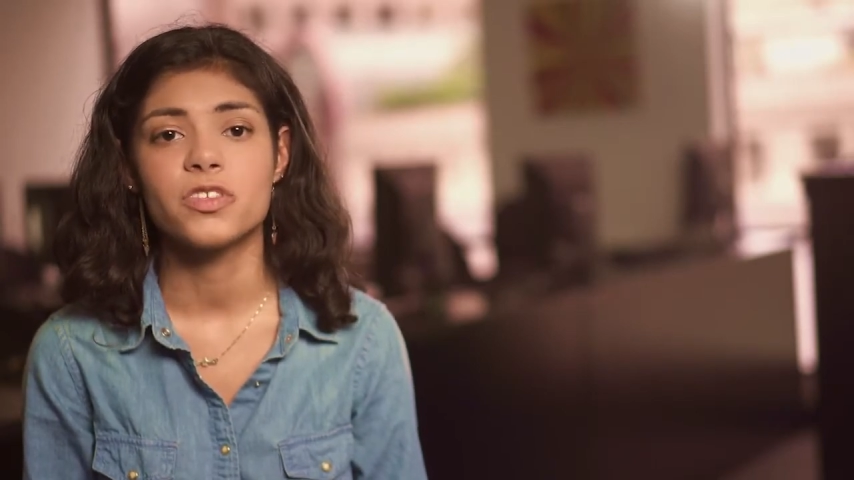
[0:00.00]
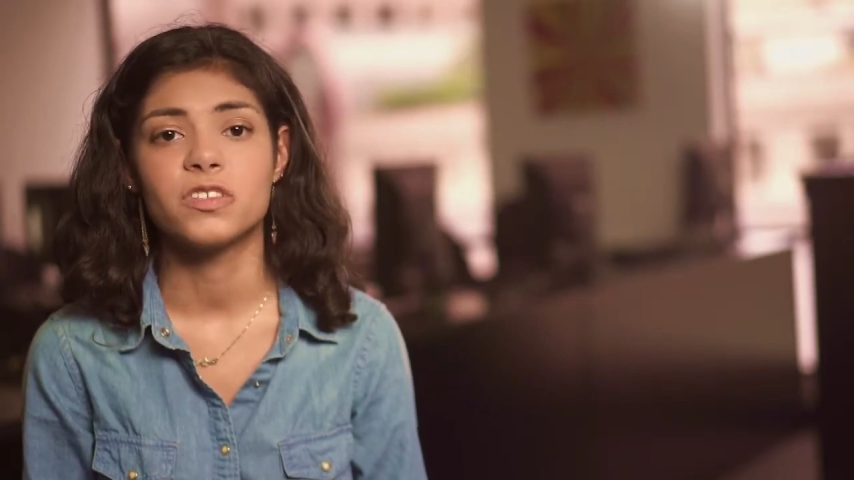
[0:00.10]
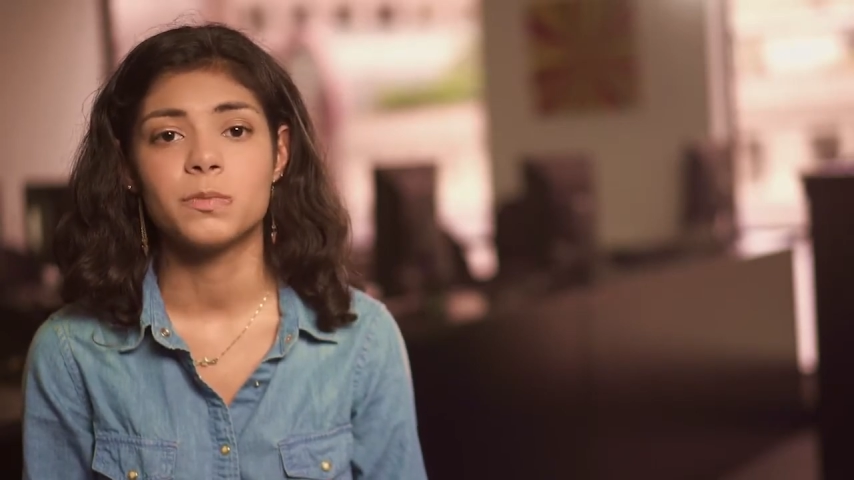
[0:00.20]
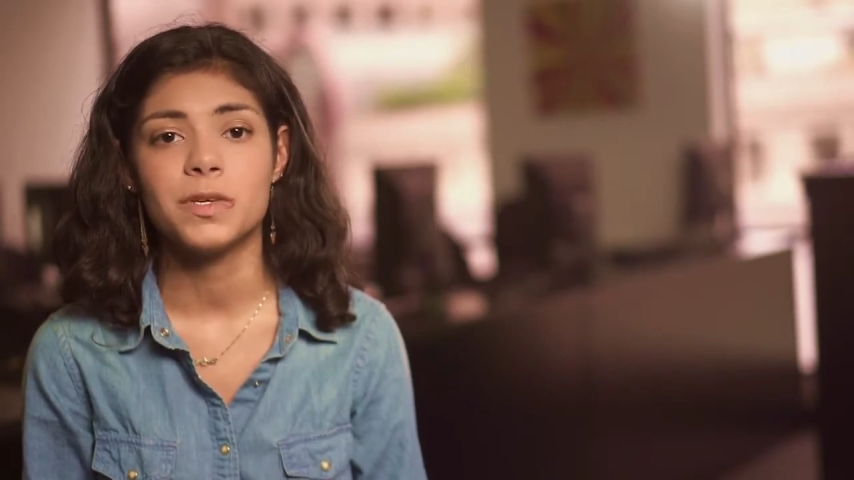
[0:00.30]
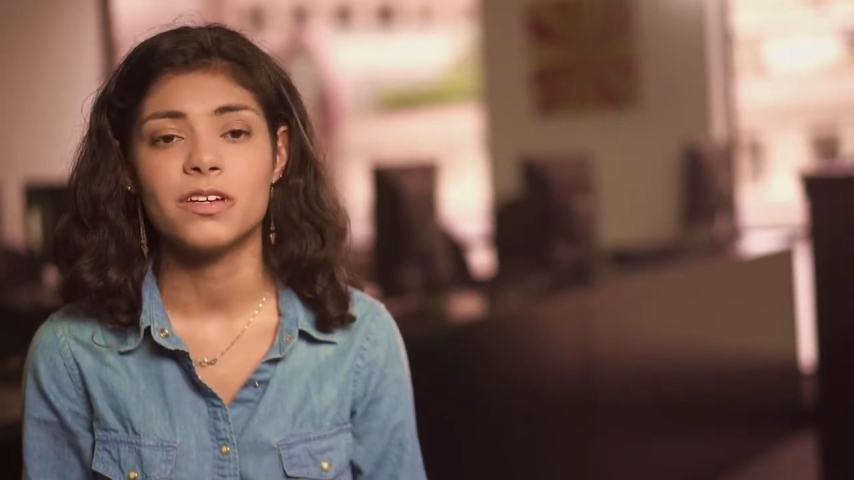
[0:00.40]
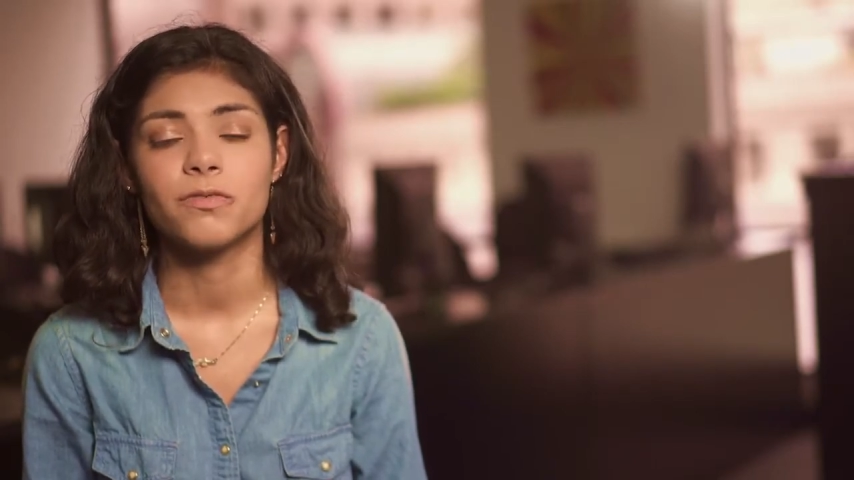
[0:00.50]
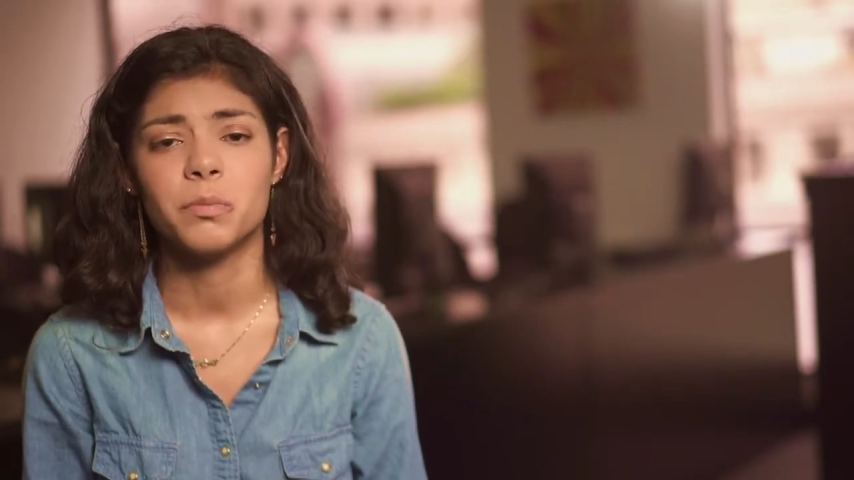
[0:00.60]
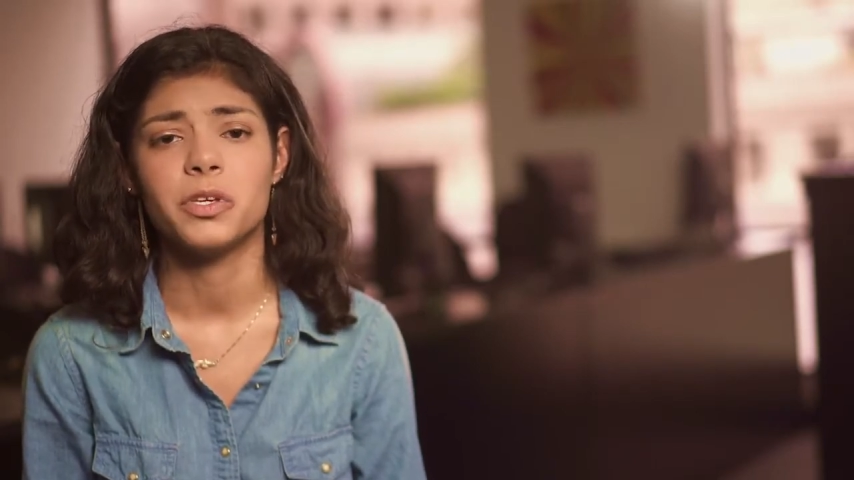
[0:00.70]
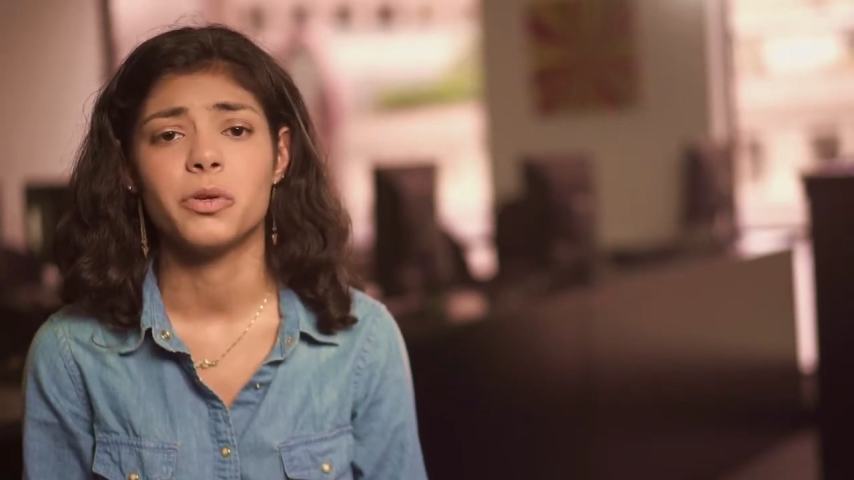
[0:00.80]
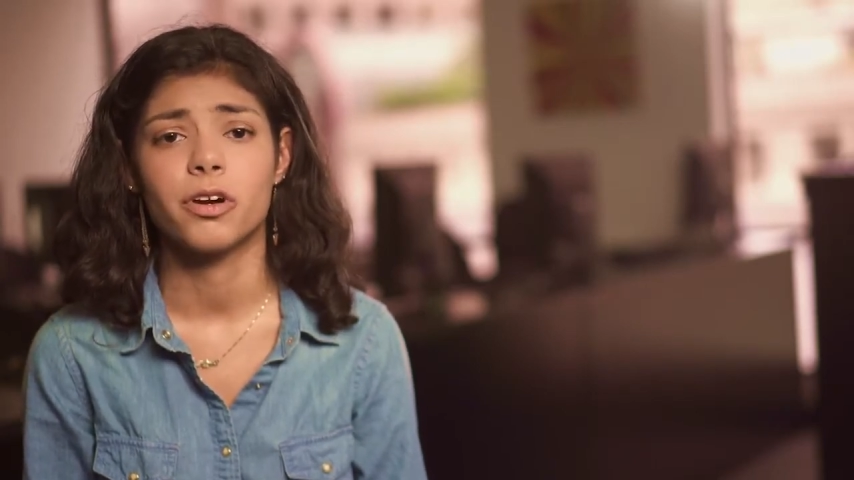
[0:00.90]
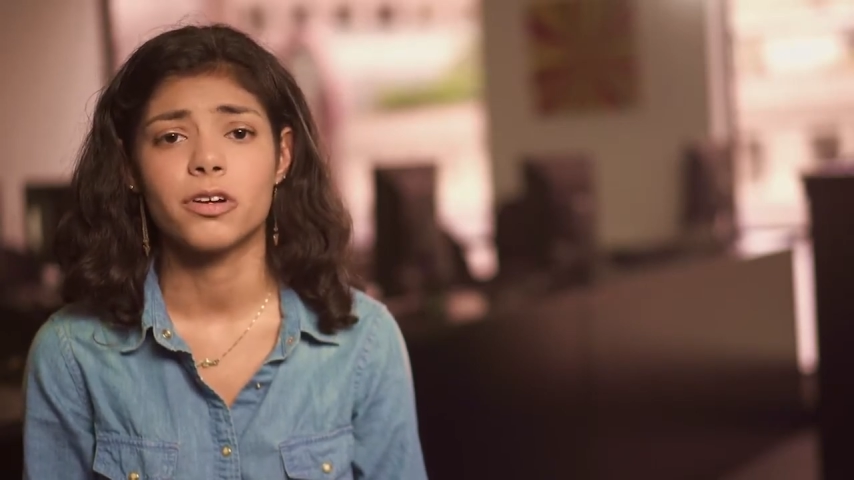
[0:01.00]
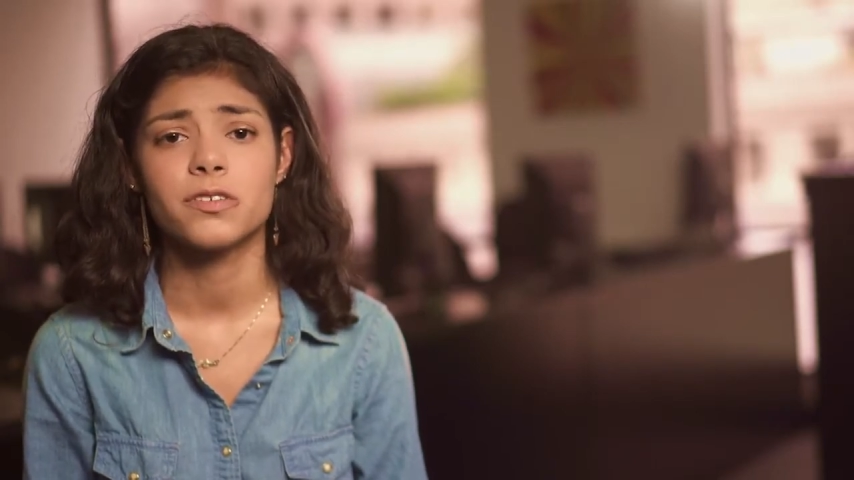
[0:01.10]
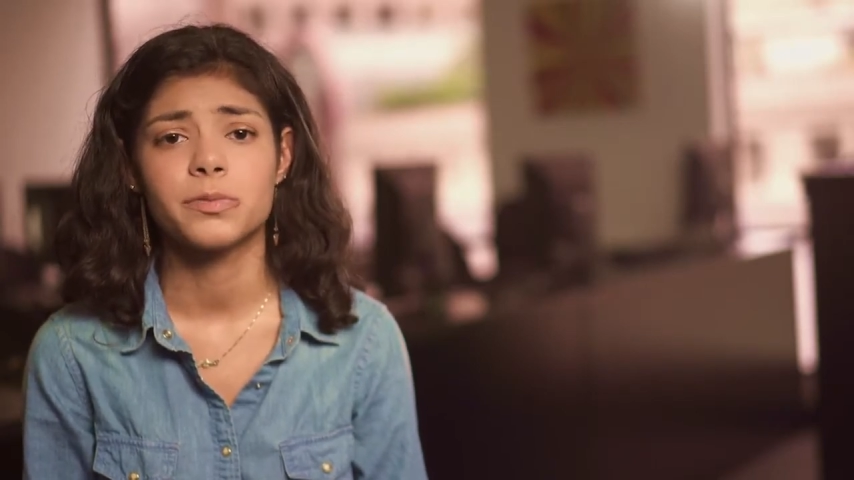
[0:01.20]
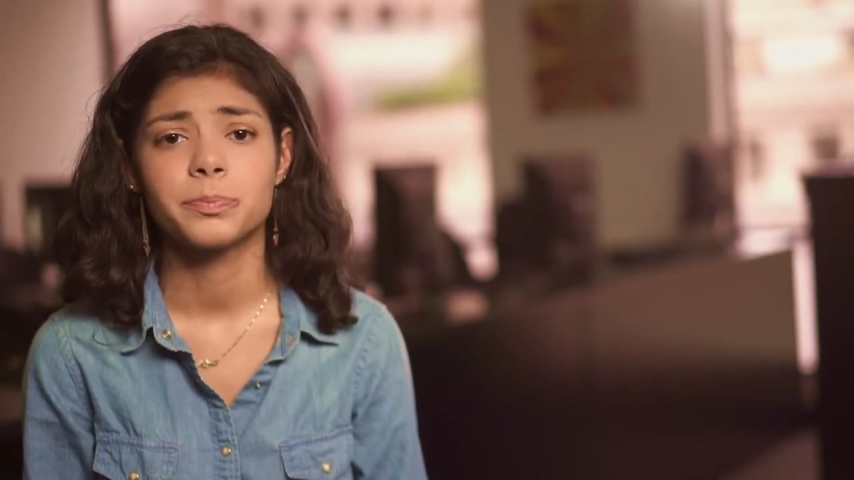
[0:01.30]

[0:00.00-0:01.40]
speed of computers.